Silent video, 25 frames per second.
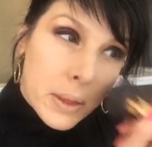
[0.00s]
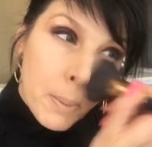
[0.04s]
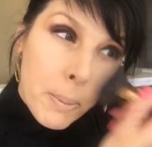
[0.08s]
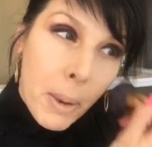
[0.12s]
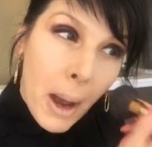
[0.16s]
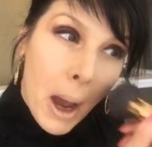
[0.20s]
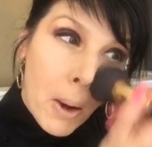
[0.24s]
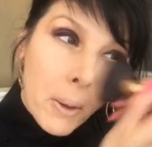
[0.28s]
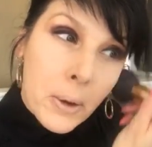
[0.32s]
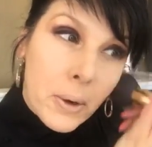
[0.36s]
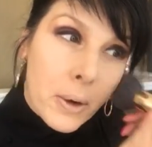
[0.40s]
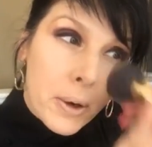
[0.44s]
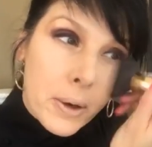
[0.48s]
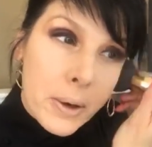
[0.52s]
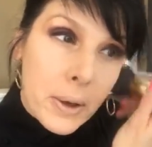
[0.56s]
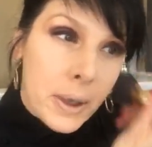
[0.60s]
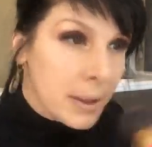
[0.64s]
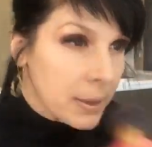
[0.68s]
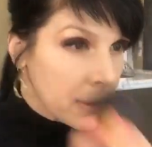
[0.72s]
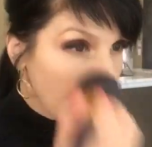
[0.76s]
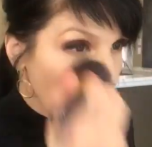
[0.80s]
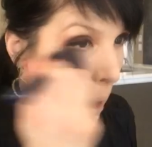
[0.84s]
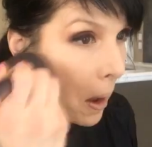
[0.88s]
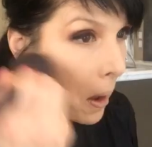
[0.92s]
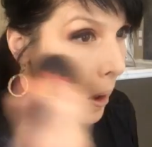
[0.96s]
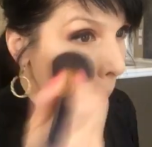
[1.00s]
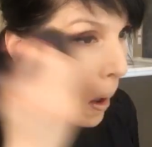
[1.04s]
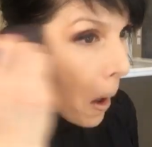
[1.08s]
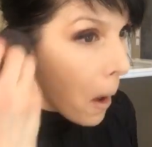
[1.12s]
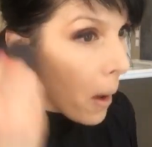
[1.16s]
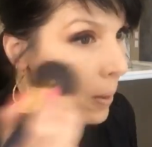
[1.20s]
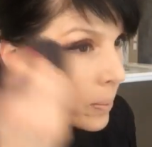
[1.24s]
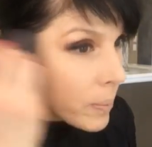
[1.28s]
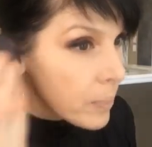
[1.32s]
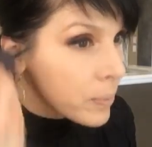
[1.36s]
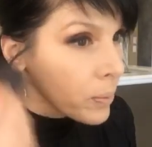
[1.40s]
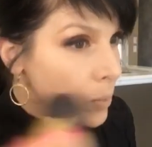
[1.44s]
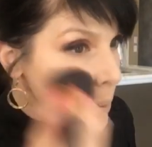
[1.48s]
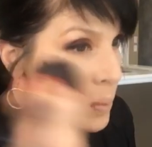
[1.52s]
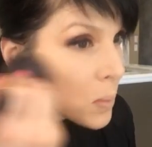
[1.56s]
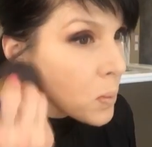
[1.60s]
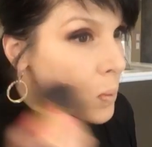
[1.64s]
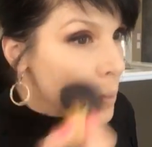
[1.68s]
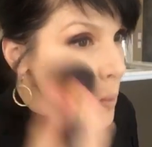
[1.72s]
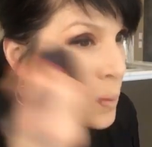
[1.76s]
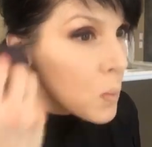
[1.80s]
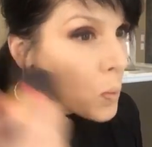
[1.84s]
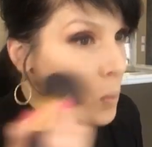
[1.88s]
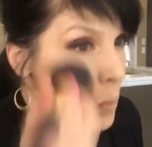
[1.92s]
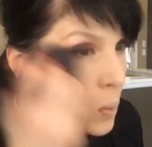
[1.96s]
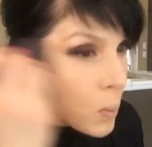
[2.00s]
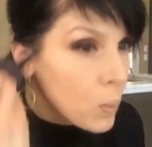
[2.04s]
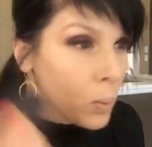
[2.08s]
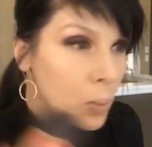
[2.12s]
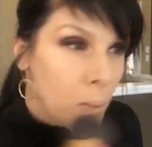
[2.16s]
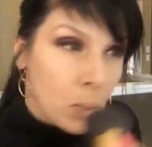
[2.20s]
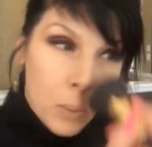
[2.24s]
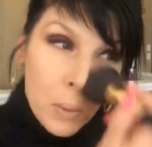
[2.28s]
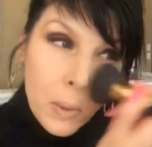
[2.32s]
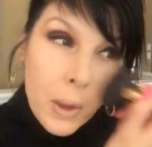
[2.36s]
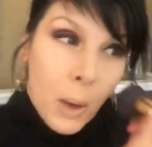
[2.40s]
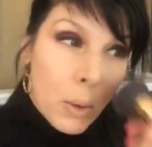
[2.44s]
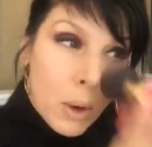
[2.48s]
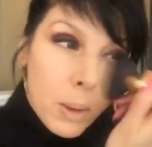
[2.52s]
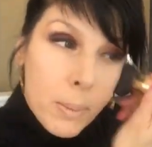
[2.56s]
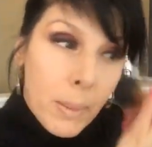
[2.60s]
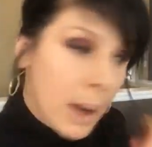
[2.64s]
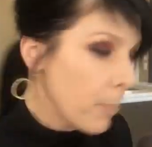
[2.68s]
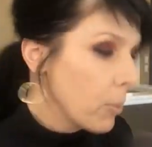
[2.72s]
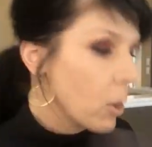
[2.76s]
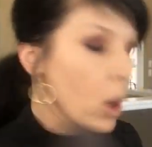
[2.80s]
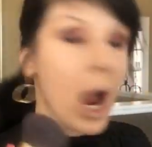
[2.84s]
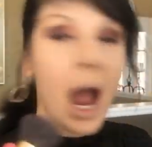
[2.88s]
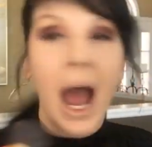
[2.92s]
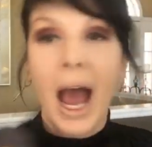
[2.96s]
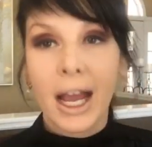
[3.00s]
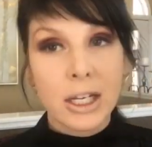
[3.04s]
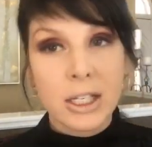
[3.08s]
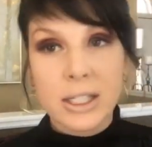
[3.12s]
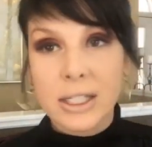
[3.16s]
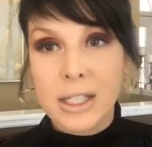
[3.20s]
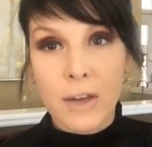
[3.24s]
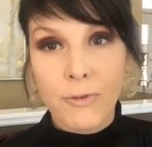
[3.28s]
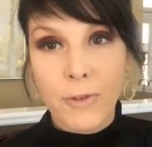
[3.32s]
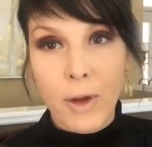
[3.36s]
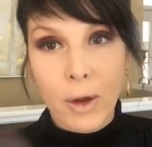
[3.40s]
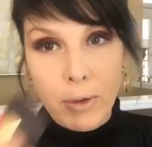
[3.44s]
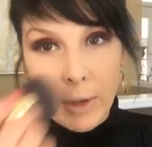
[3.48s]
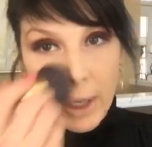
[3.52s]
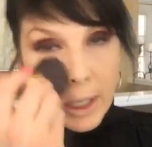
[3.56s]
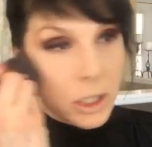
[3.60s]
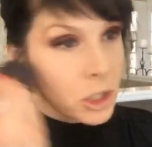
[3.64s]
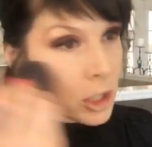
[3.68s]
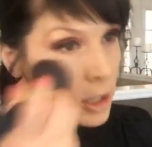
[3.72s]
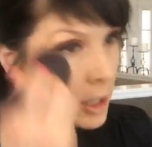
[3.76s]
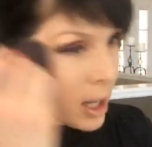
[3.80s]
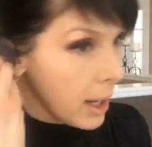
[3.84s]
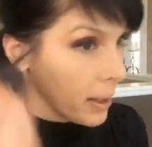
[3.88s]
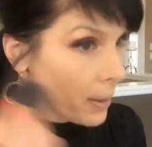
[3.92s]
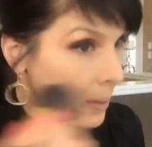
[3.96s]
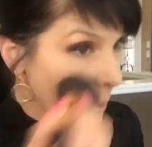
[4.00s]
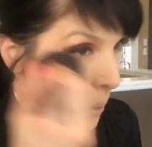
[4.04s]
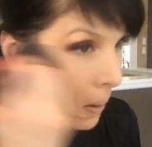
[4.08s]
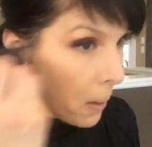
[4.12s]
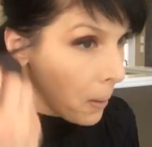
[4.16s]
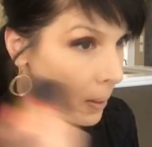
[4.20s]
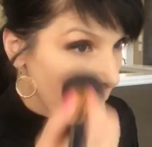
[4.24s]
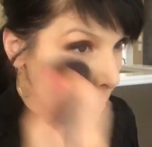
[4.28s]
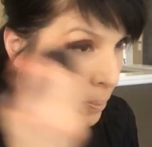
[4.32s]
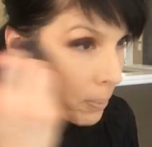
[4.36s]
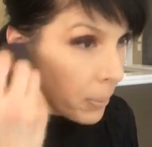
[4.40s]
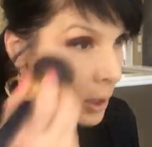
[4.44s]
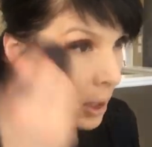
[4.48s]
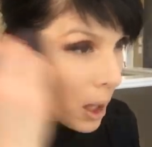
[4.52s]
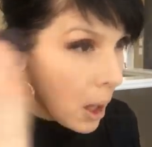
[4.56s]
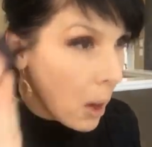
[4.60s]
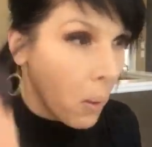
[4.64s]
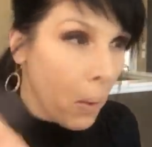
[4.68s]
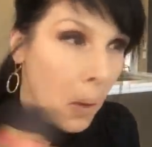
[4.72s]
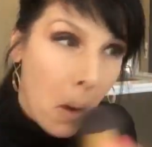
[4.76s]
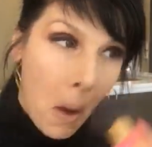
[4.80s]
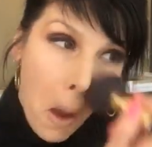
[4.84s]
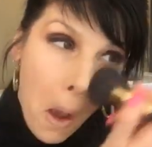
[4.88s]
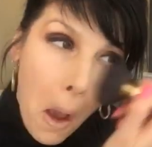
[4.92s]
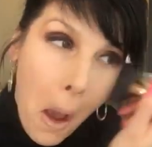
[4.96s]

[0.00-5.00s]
the powder underneath the eye. Now remember, I just have foundation on below.